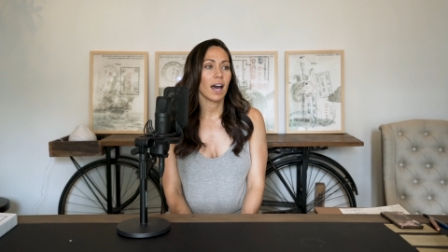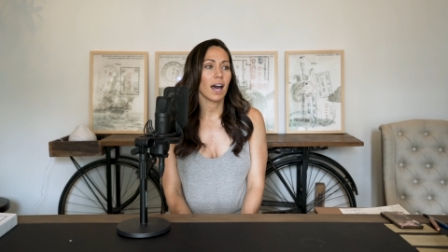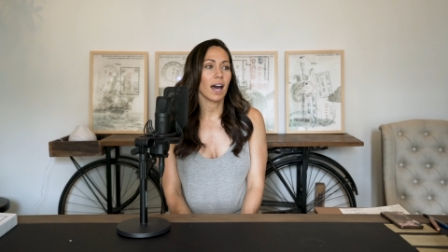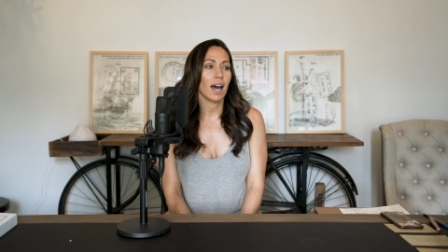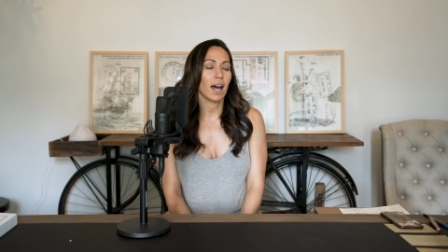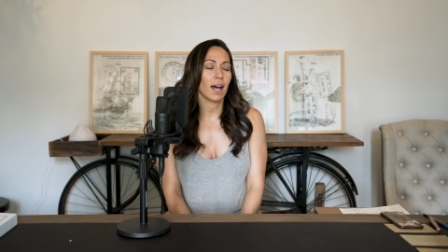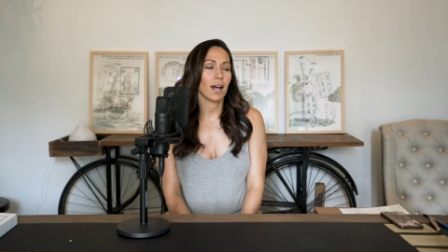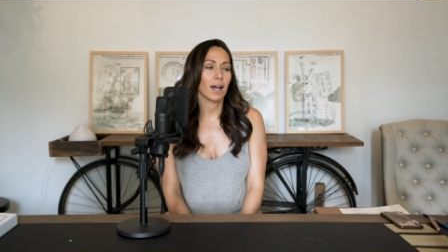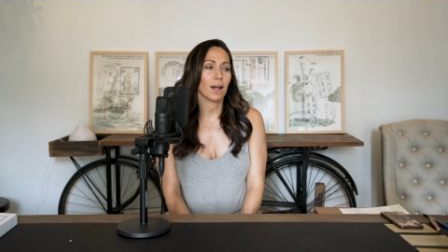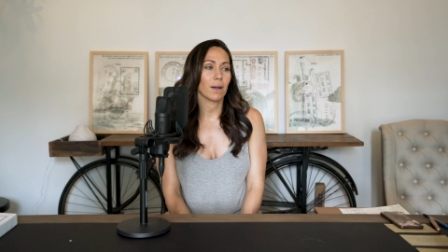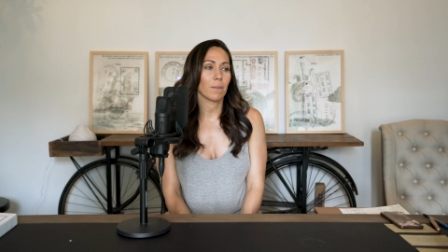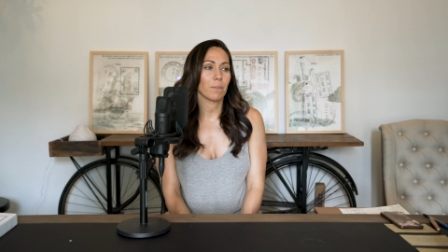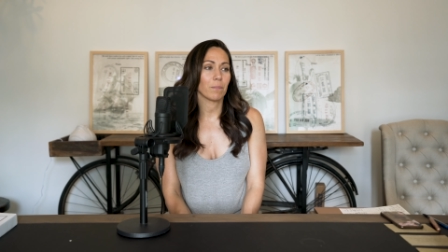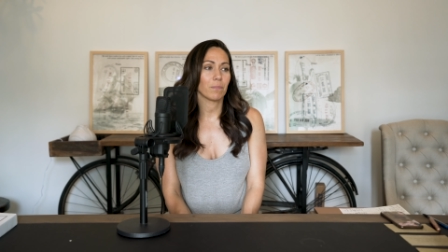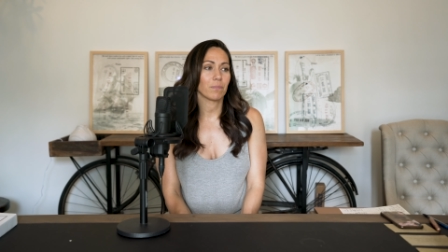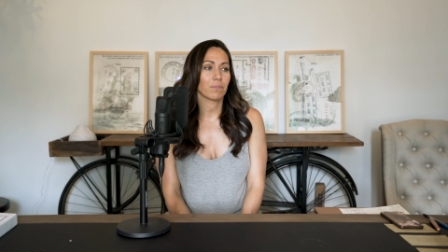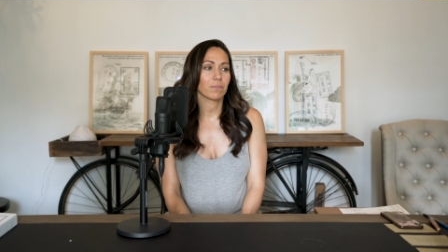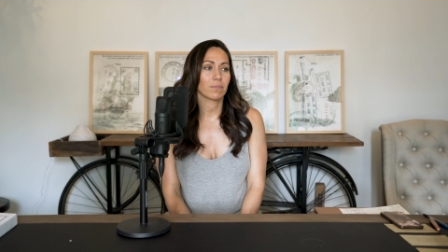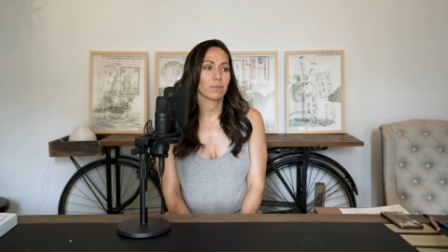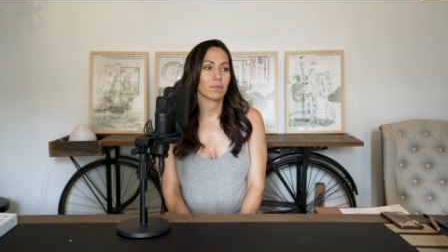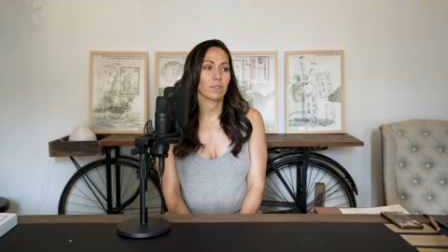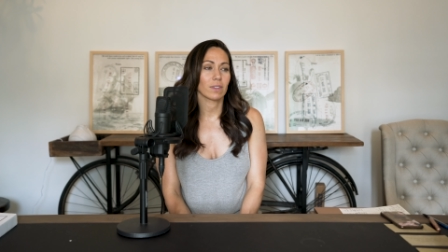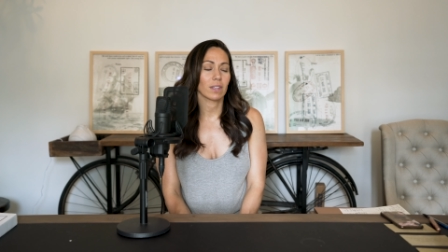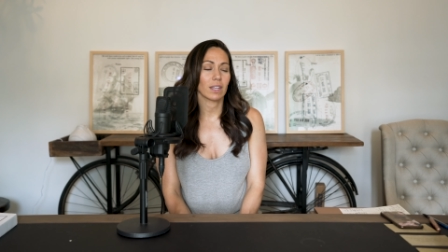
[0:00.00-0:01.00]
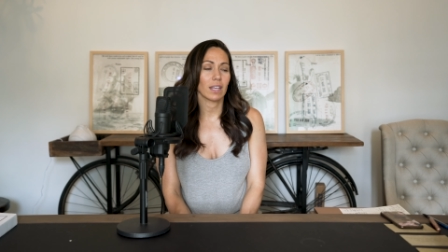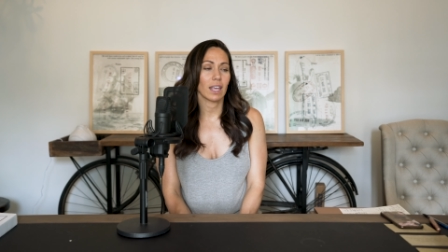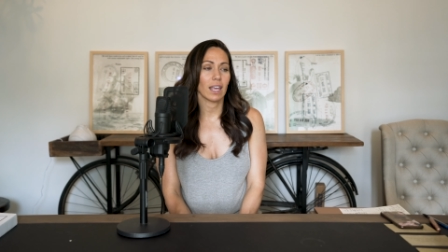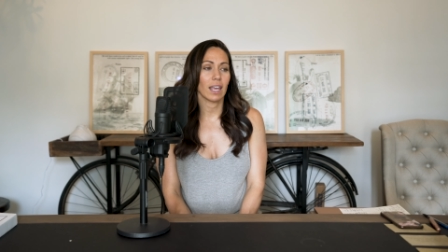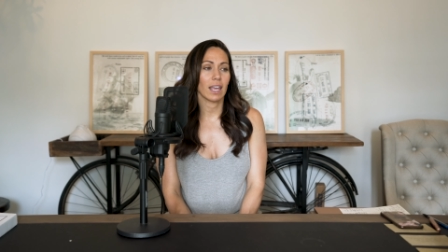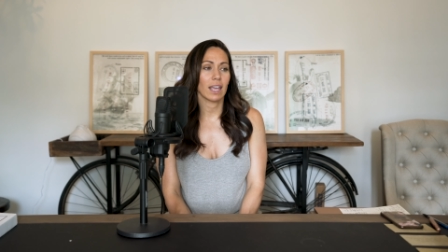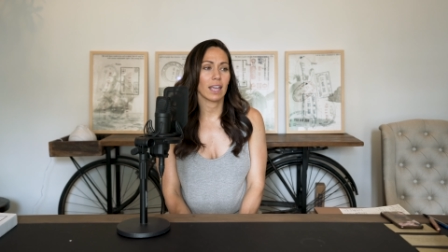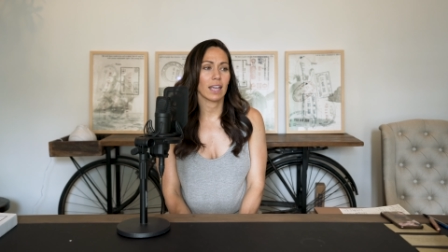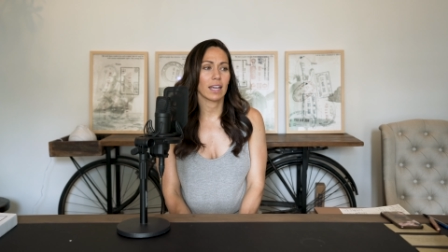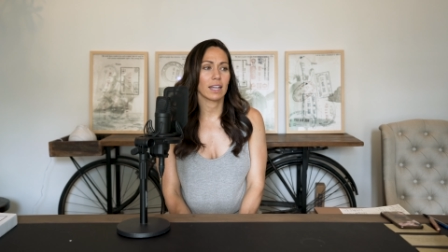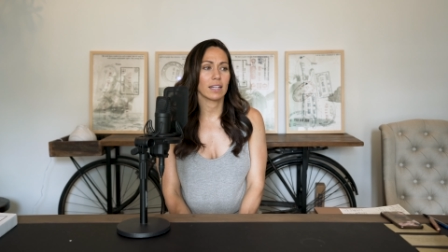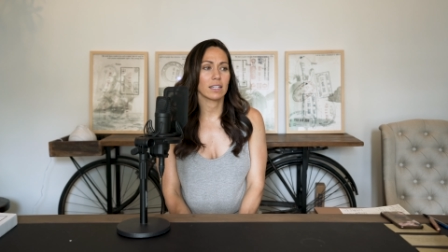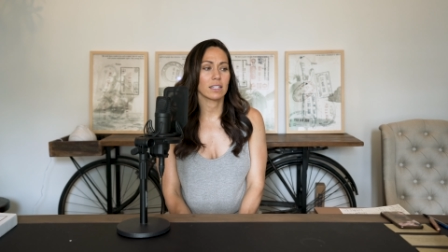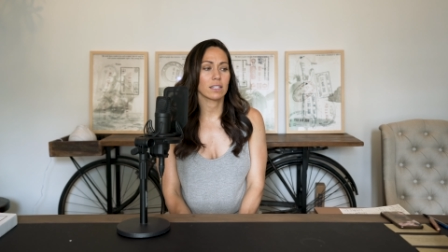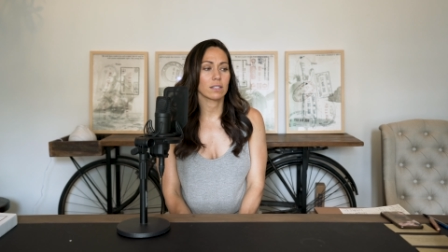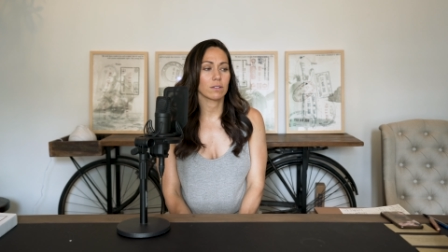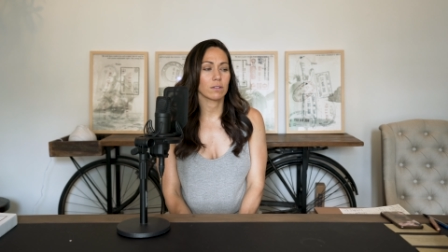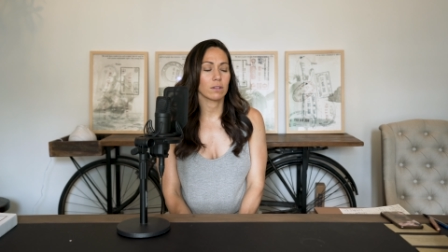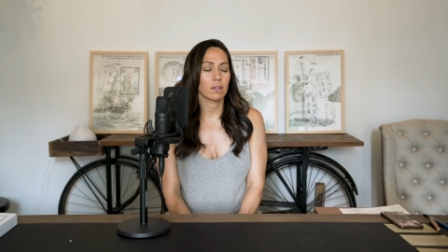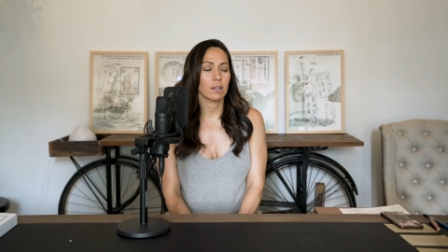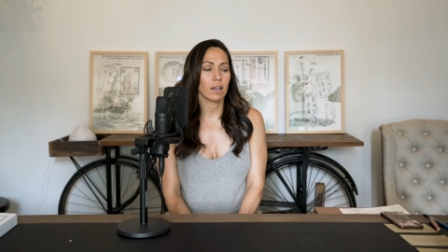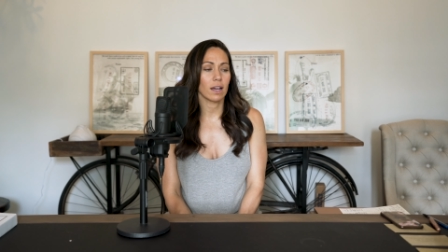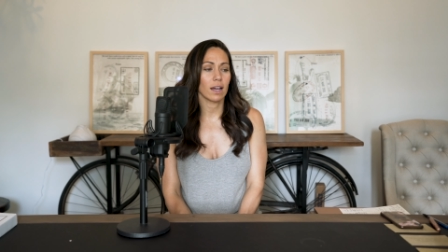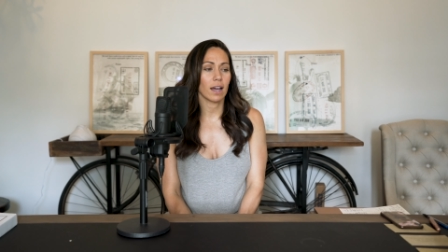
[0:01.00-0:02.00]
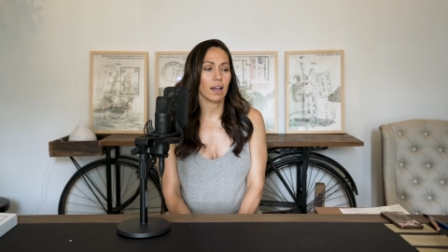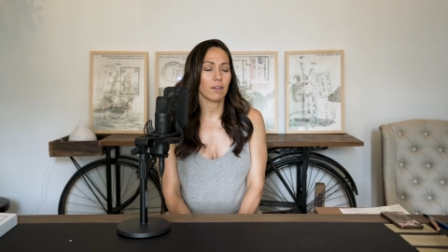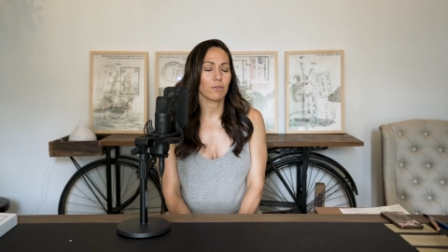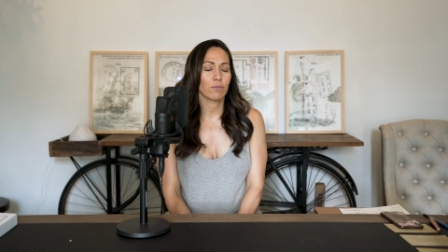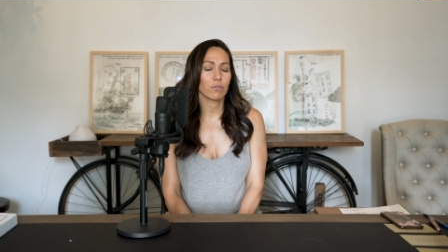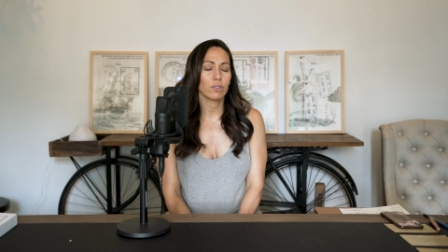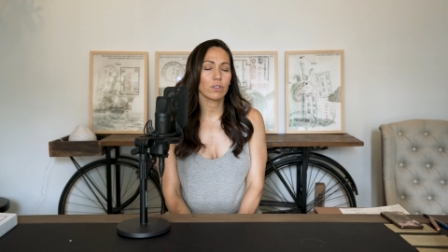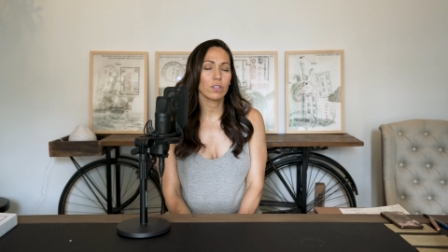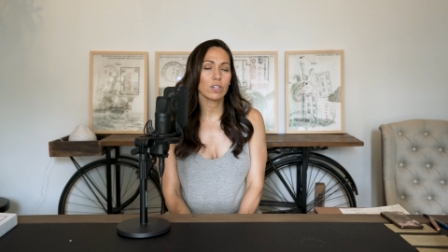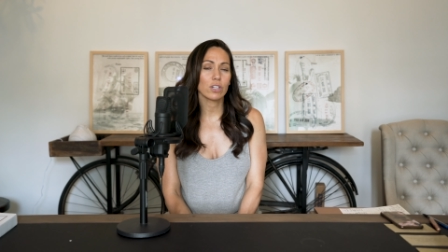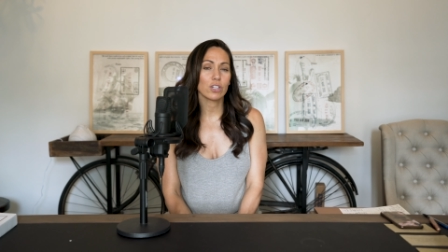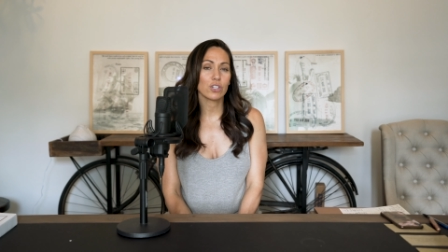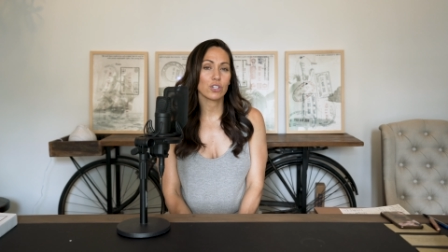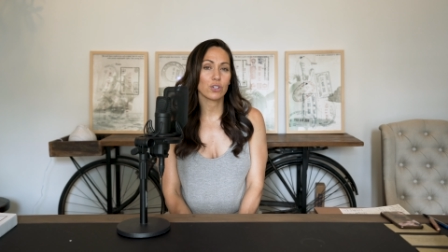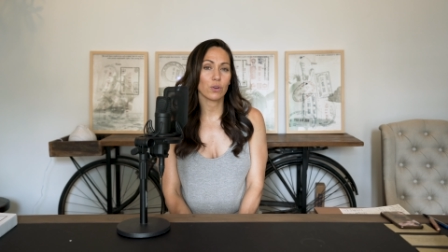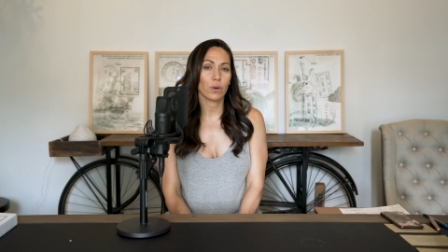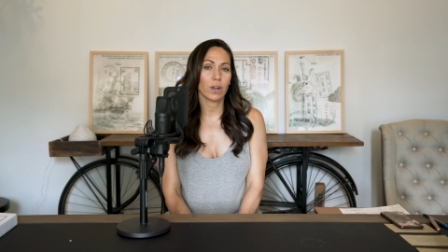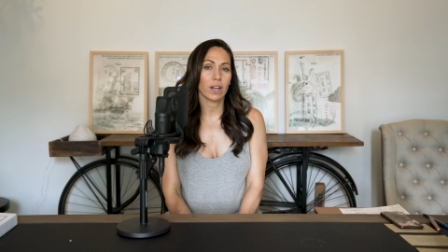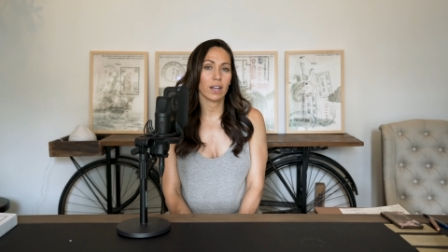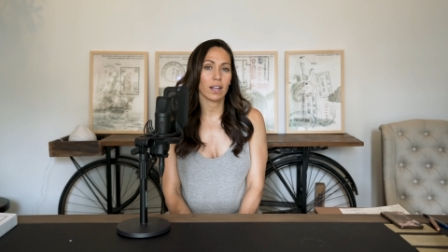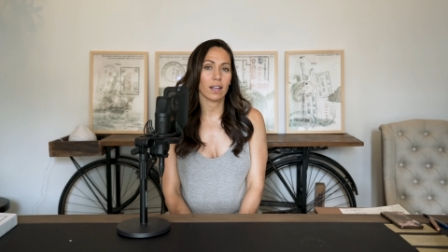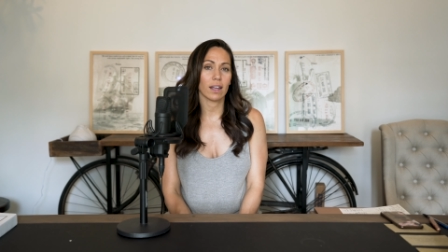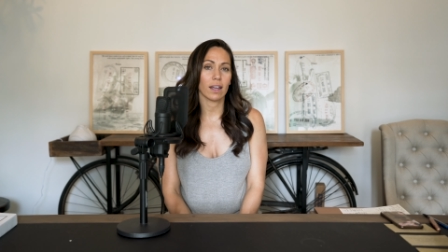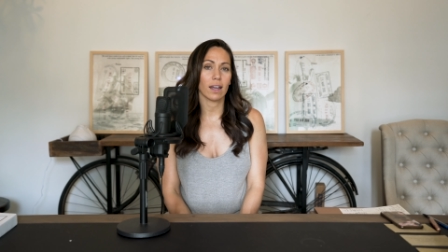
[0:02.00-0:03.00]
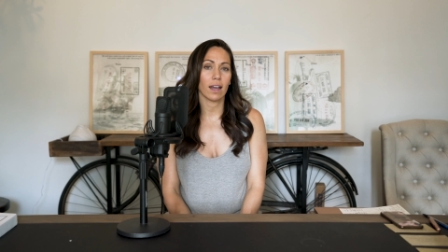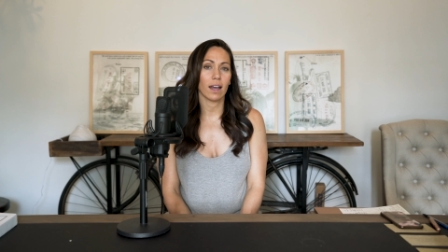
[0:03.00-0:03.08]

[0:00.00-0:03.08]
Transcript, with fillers: um, and I've really enjoyed it.